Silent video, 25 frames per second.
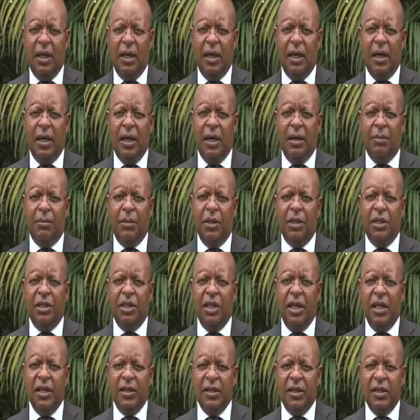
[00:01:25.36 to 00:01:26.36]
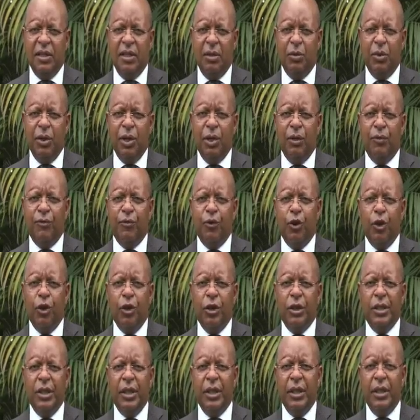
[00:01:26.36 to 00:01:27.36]
Uh, but yes, it's the will of
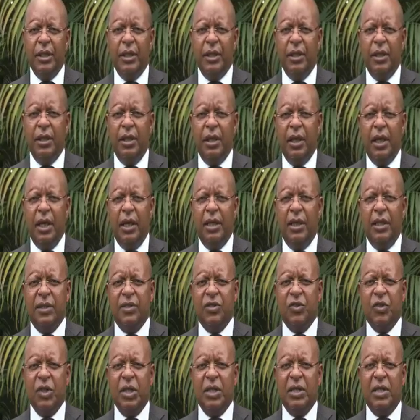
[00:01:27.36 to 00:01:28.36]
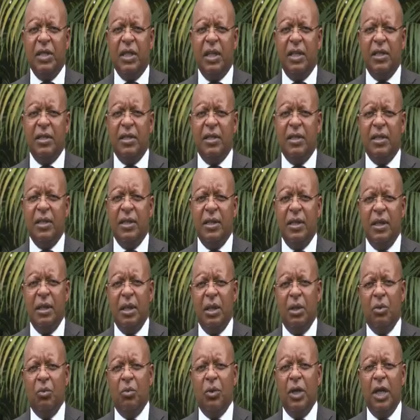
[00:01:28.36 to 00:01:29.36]
God. And as Christians,
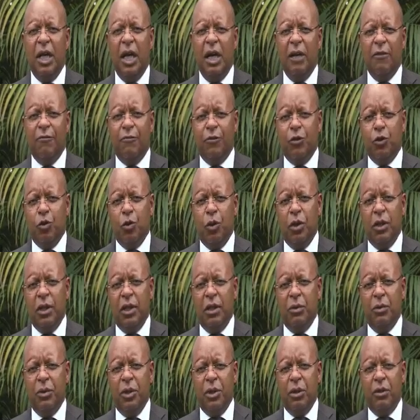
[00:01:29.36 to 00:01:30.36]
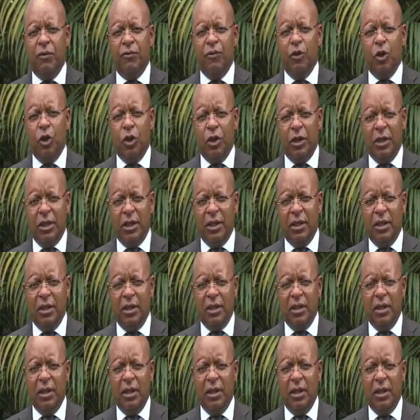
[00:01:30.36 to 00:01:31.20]
we have to honor the will of God.